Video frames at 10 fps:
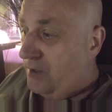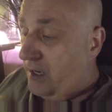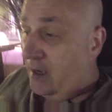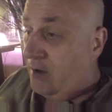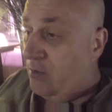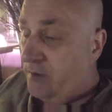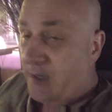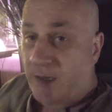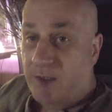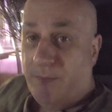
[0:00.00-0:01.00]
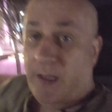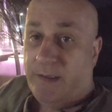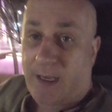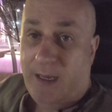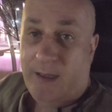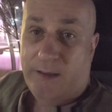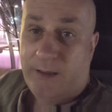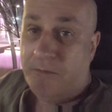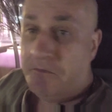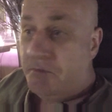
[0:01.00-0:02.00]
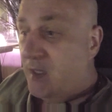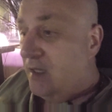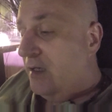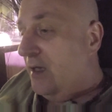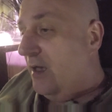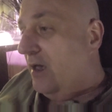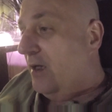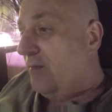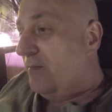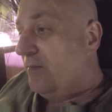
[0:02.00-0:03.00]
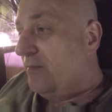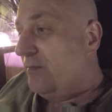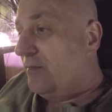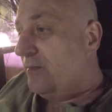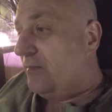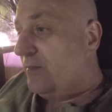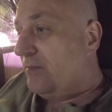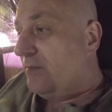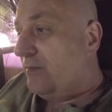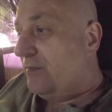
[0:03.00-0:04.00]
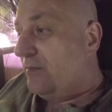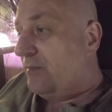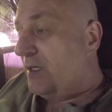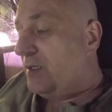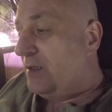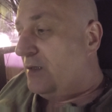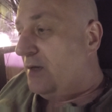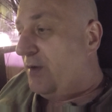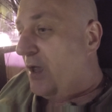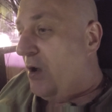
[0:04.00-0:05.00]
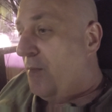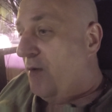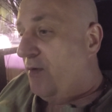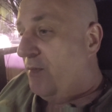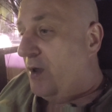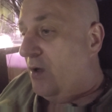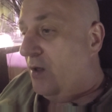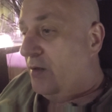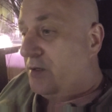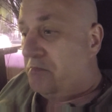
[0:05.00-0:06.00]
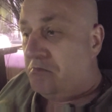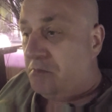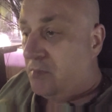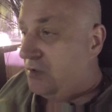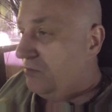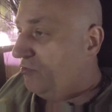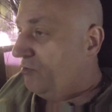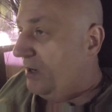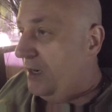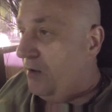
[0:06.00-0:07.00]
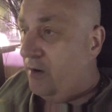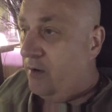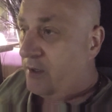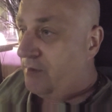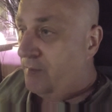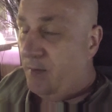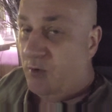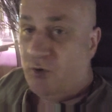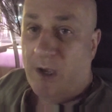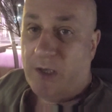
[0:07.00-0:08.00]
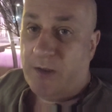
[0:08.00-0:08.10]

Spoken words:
get good tenants, bad tenants, and if you go above and beyond, it's really not nice when people trash